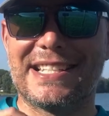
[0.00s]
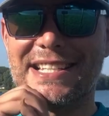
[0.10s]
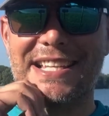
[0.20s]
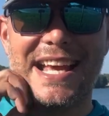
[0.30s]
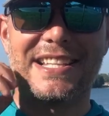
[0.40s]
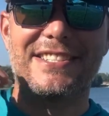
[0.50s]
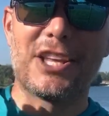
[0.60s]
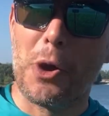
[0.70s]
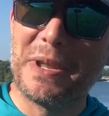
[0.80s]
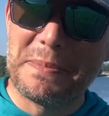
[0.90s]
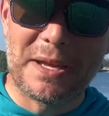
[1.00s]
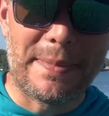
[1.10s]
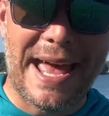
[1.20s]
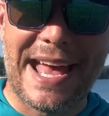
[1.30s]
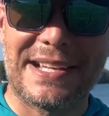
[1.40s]
that's got so many big
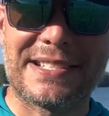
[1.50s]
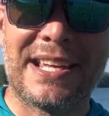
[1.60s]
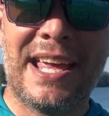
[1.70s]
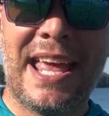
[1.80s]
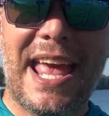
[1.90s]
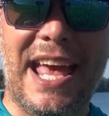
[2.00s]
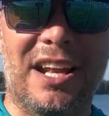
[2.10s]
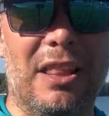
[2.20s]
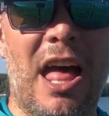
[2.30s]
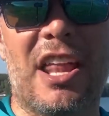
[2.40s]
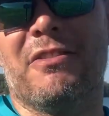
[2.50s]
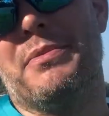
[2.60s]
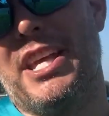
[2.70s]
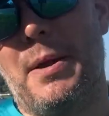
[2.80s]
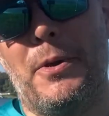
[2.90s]
bass, and a lot of them
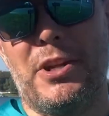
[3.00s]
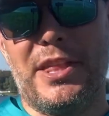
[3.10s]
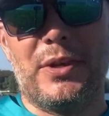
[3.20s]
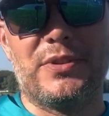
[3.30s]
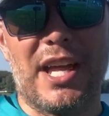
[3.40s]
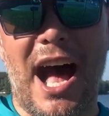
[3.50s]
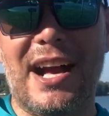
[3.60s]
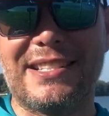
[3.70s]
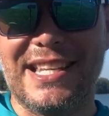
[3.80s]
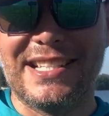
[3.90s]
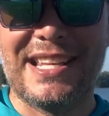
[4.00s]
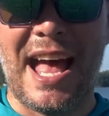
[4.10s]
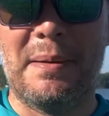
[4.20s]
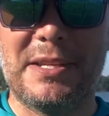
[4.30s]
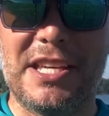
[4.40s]
get up underneath those docks this
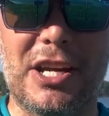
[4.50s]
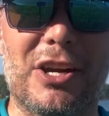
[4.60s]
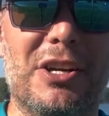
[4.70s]
time of year